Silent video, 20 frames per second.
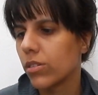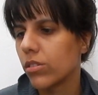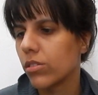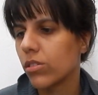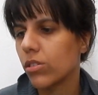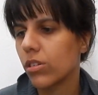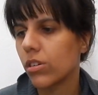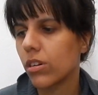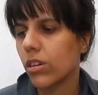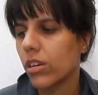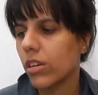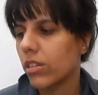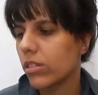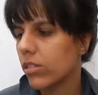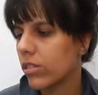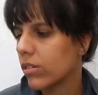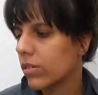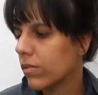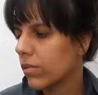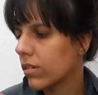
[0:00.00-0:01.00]
Journey
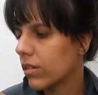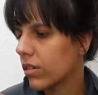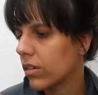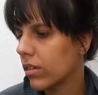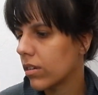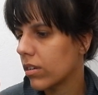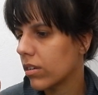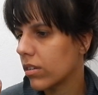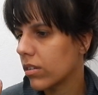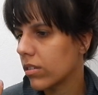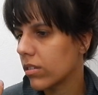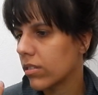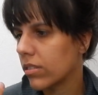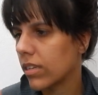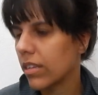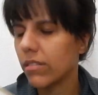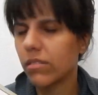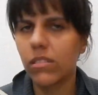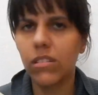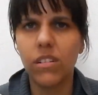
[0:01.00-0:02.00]
to the
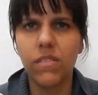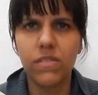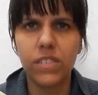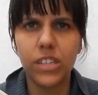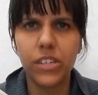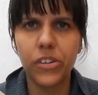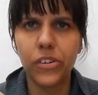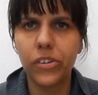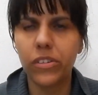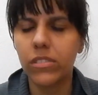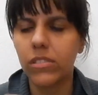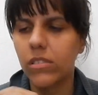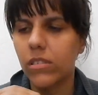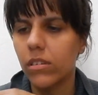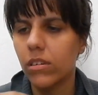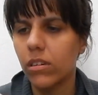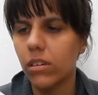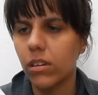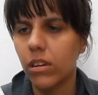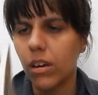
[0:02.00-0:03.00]
Center of the Earth.
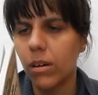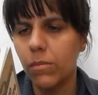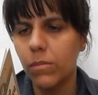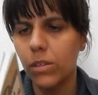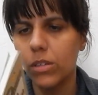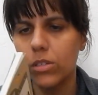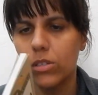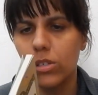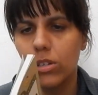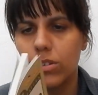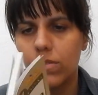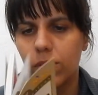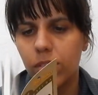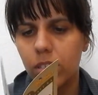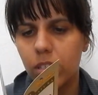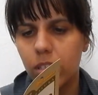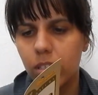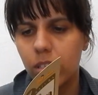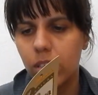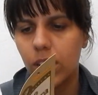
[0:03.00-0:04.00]
I'm not sure if
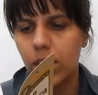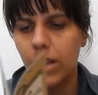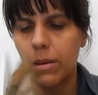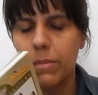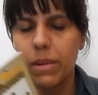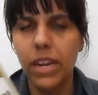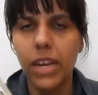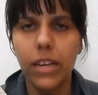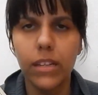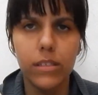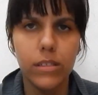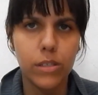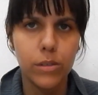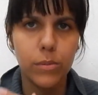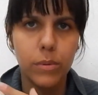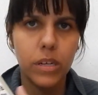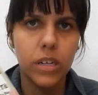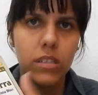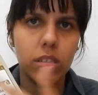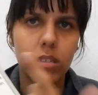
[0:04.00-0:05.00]
this is the name in English,
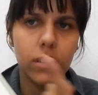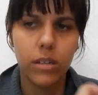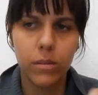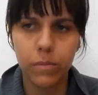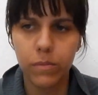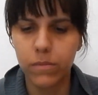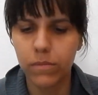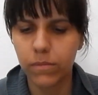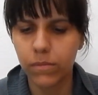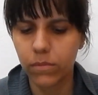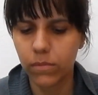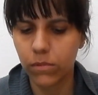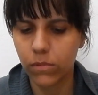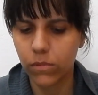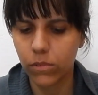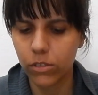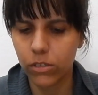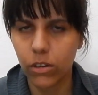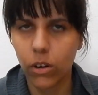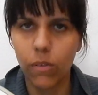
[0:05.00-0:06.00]
but I'm
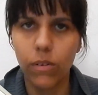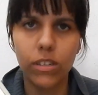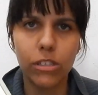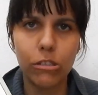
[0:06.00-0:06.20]
only